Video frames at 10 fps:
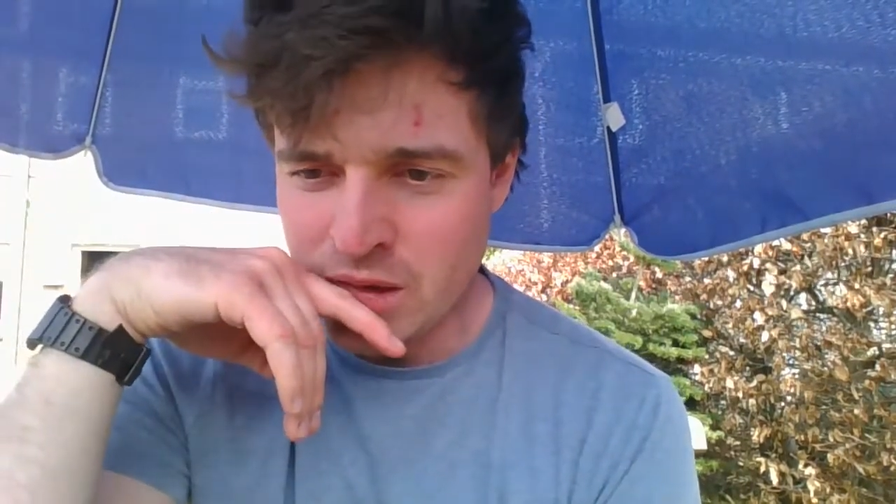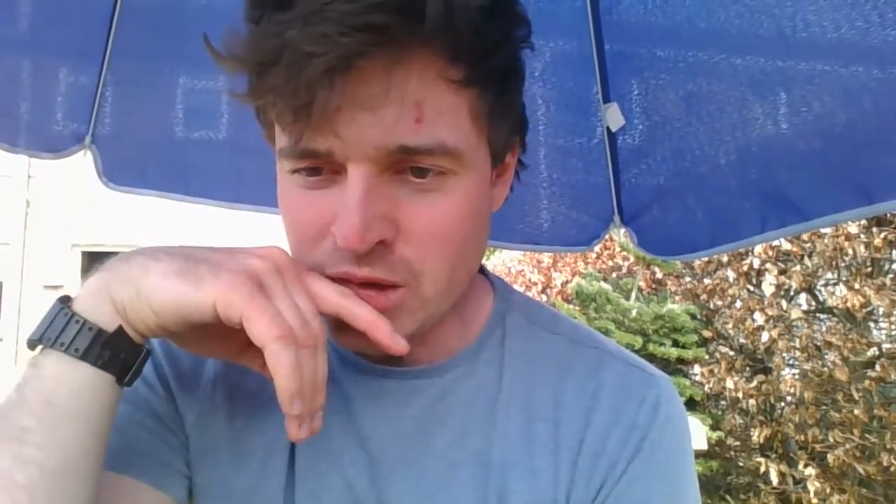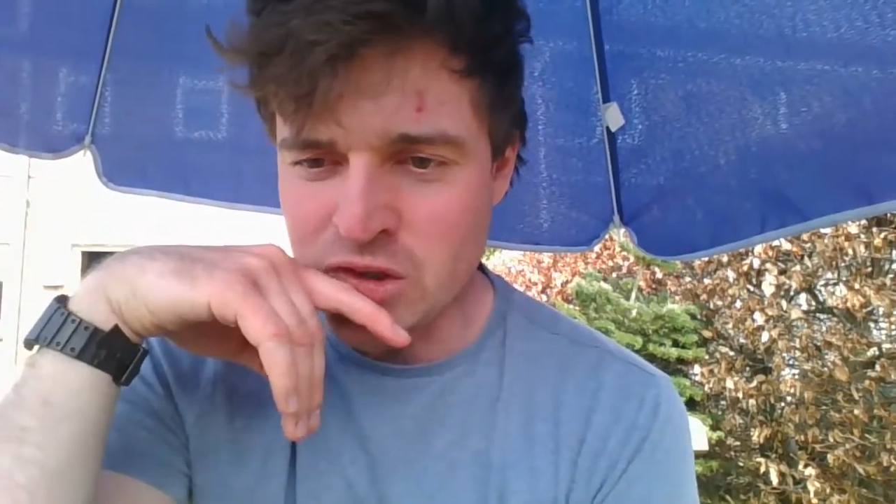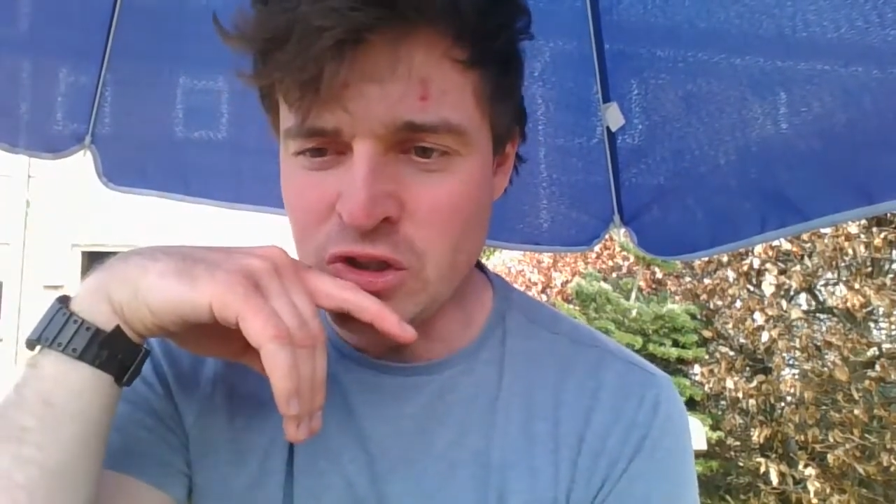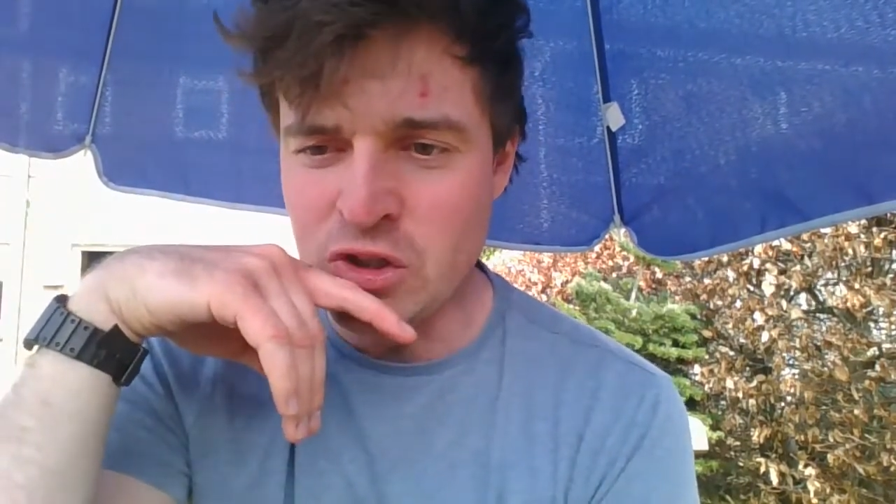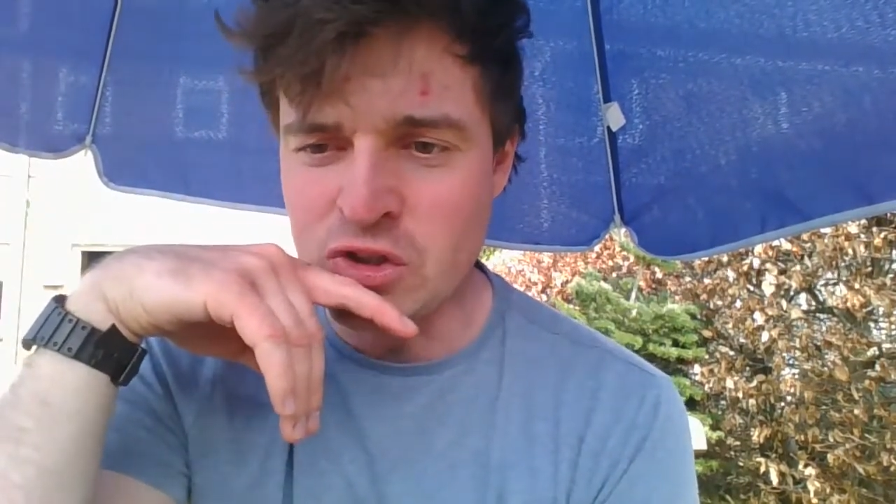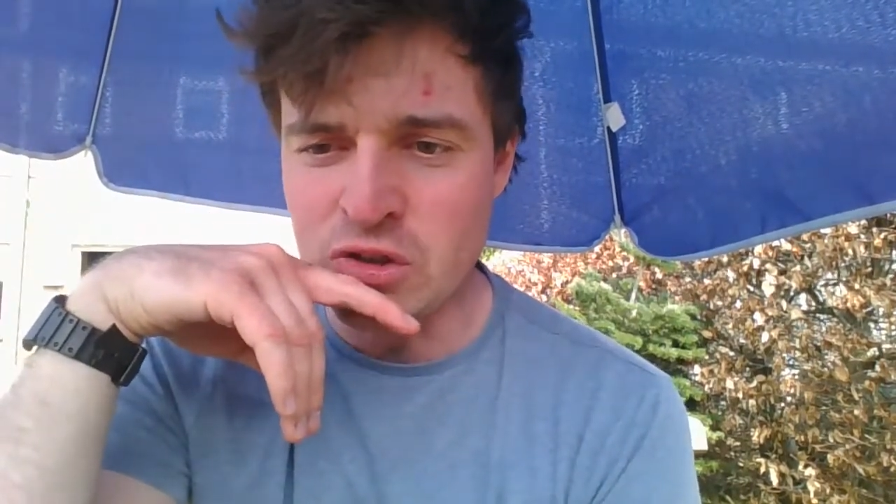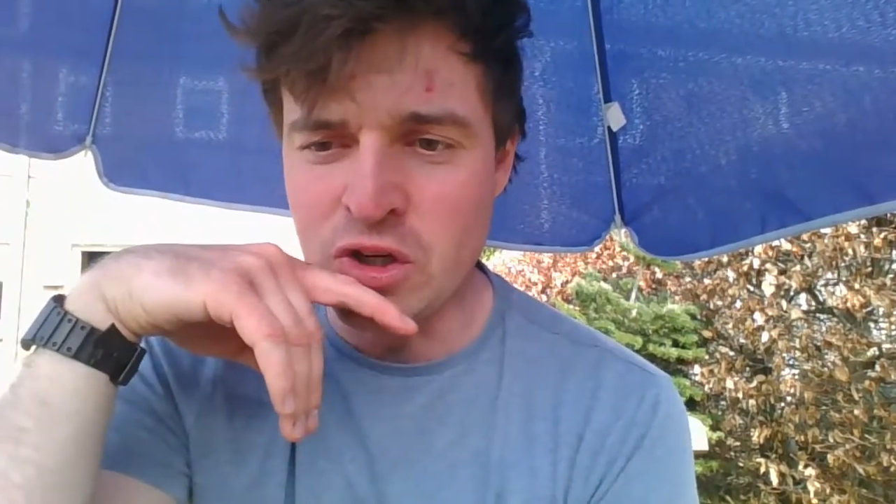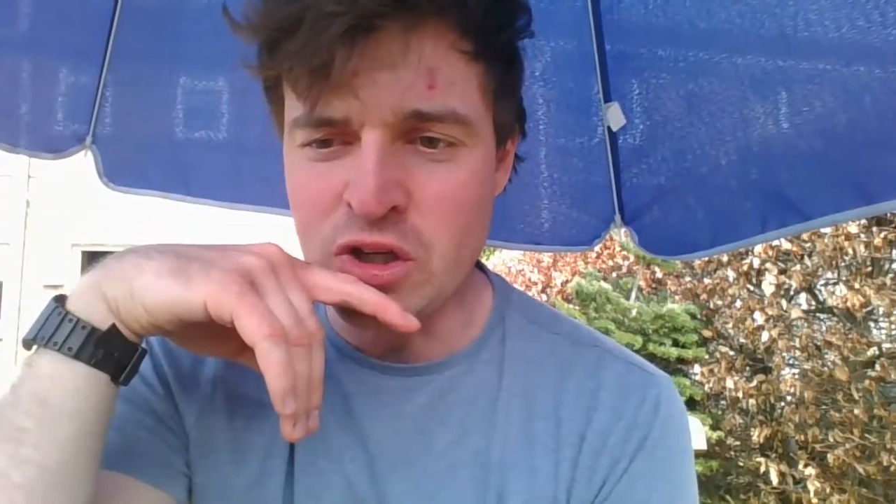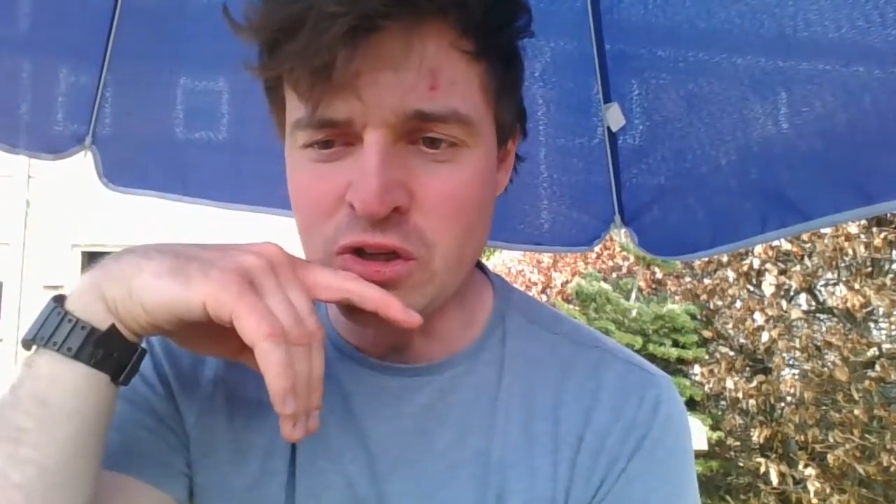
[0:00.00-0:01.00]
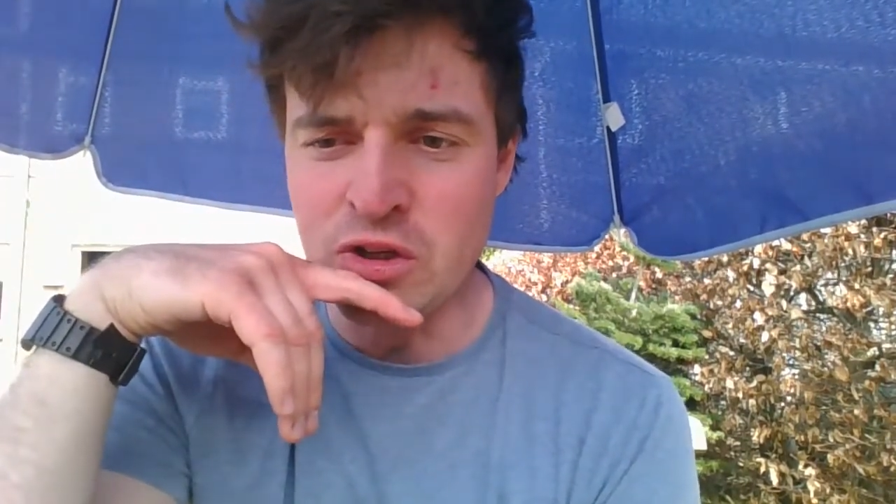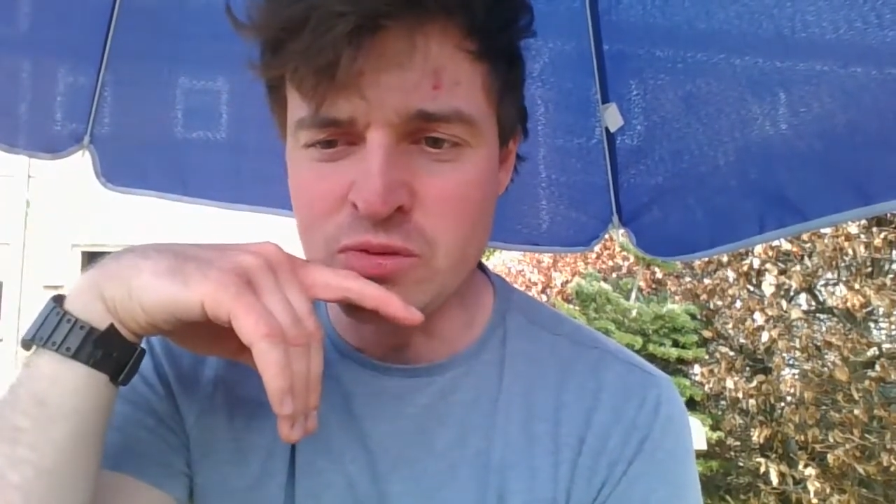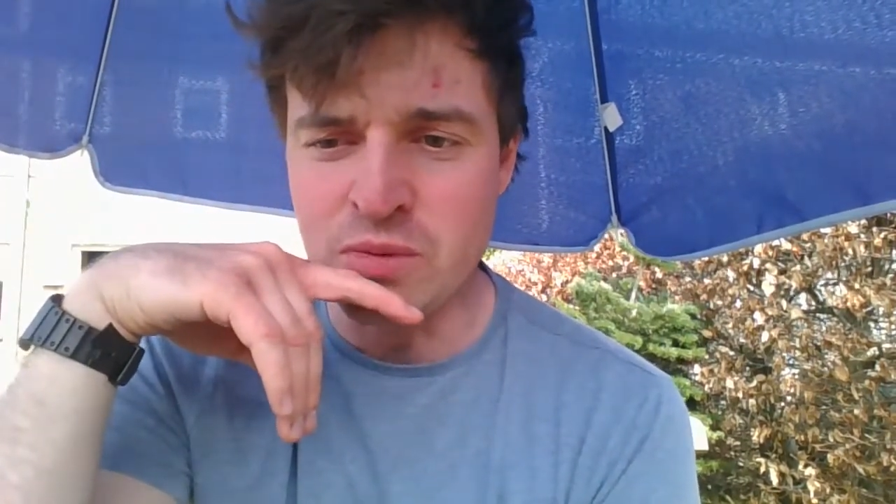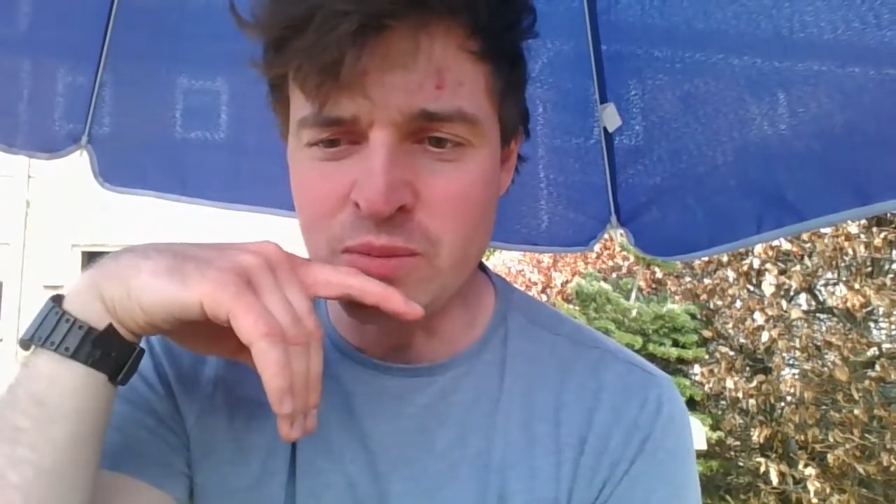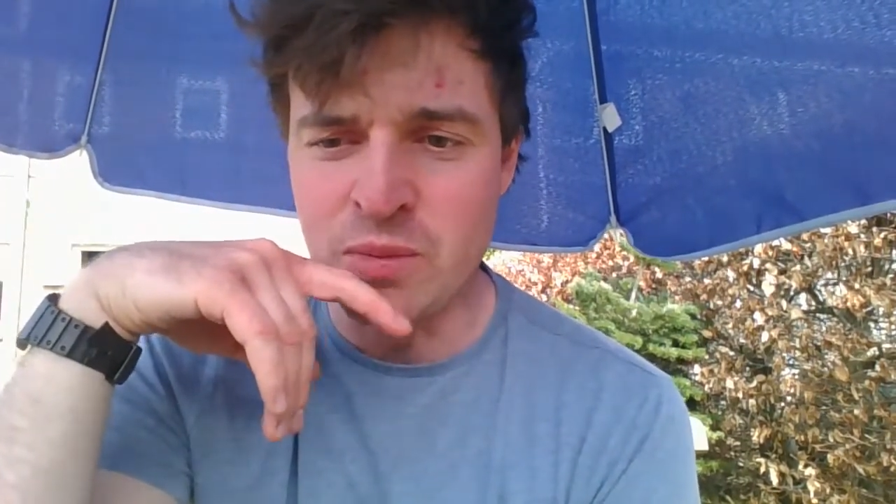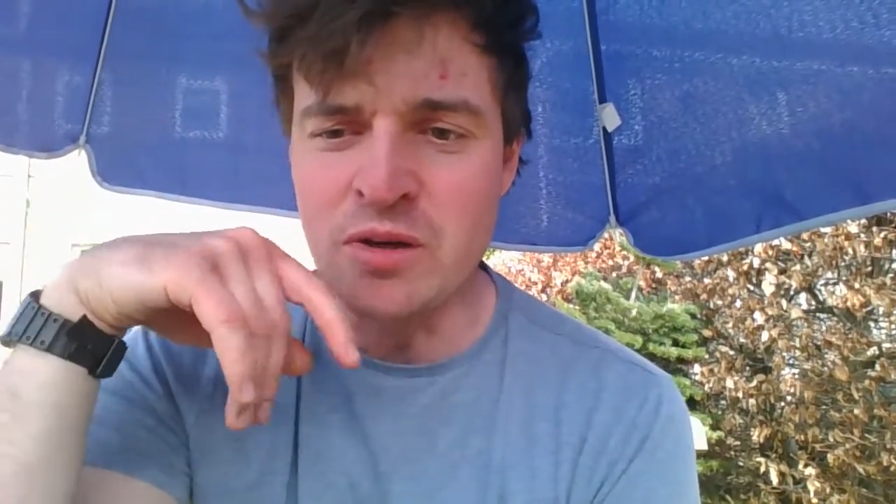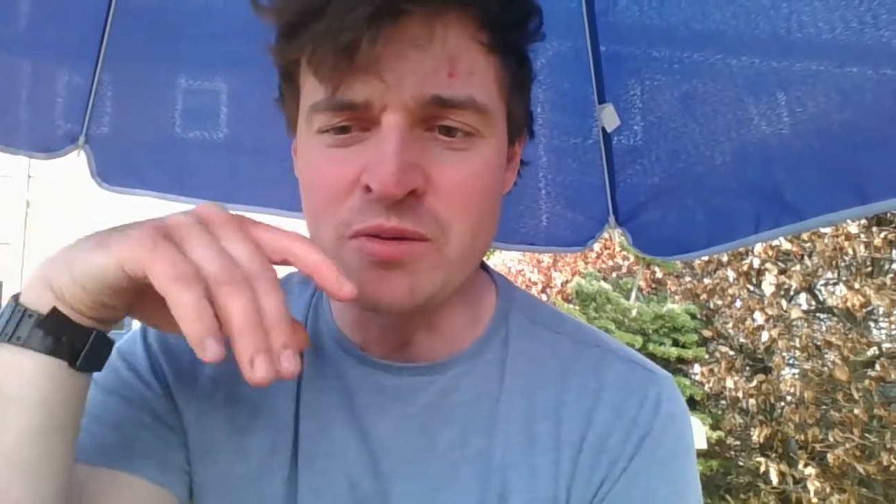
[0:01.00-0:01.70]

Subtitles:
Because I used to me and